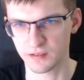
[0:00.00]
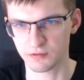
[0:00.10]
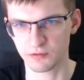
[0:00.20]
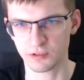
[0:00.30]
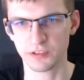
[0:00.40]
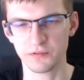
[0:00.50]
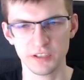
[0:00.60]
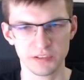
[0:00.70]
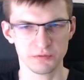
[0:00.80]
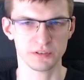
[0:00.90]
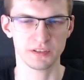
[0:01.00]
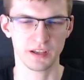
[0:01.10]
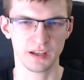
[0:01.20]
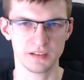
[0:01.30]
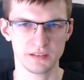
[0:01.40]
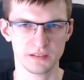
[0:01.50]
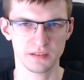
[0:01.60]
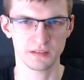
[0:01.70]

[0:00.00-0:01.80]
What if this was the case?